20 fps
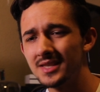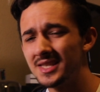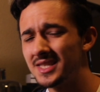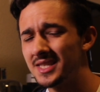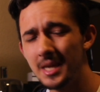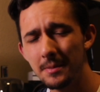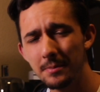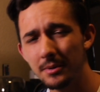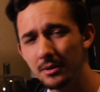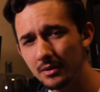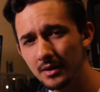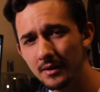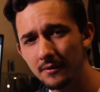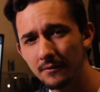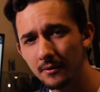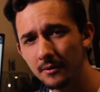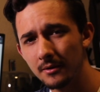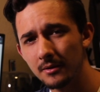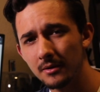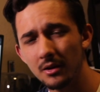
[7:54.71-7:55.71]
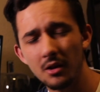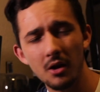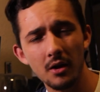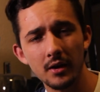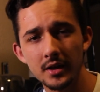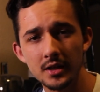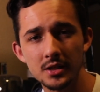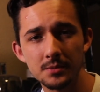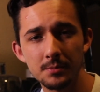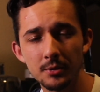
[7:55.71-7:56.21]
typically for
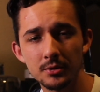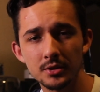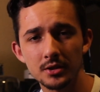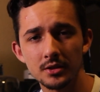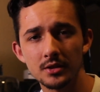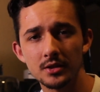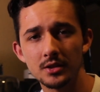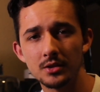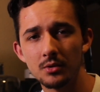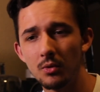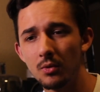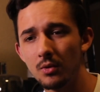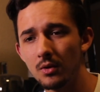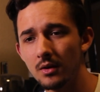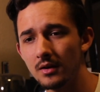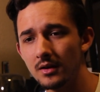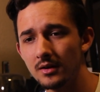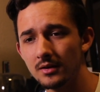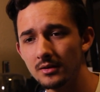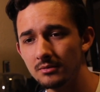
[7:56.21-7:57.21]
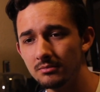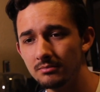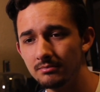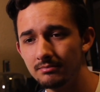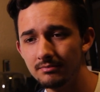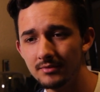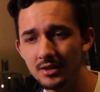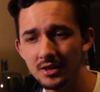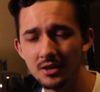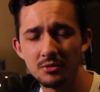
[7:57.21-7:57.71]
long exposures or,
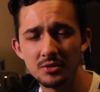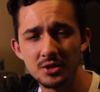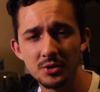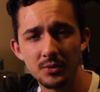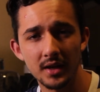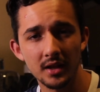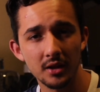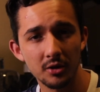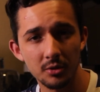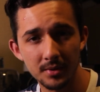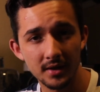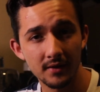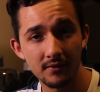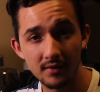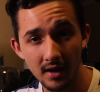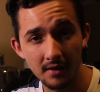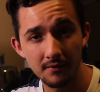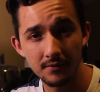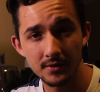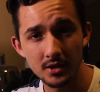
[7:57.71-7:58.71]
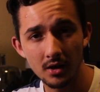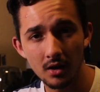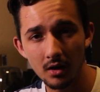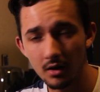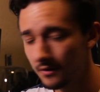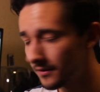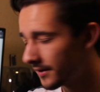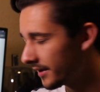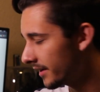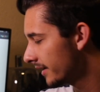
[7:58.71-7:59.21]
doing a little bit of night
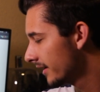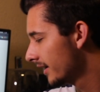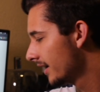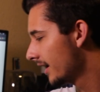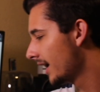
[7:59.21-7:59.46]
photography.